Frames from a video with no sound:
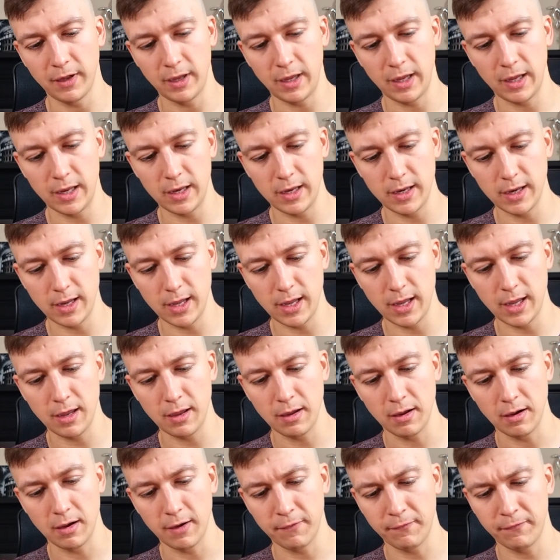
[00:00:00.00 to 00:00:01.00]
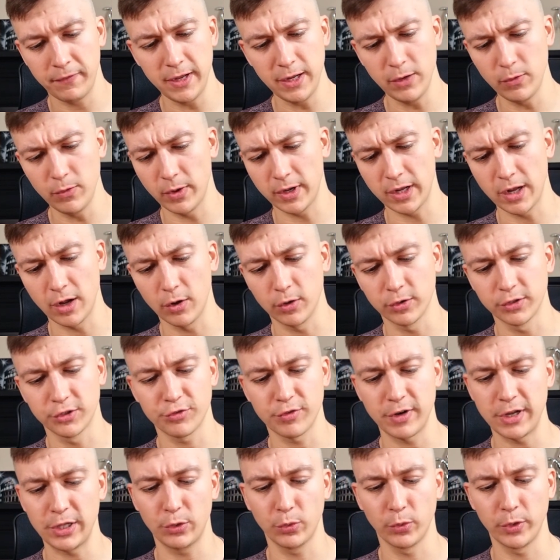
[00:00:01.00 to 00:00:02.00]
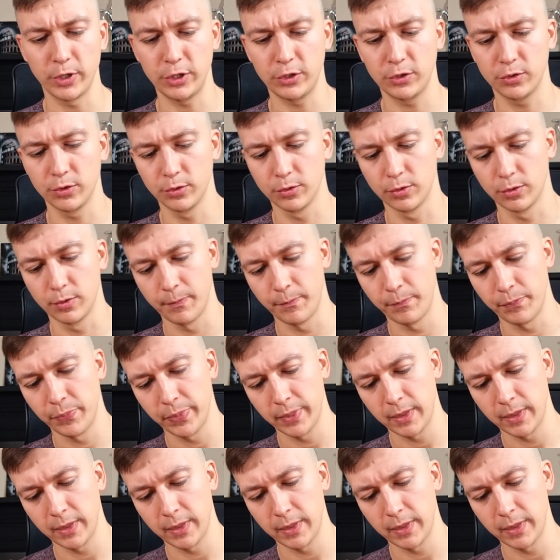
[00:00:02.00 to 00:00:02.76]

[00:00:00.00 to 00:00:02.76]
and I think we can go straight away to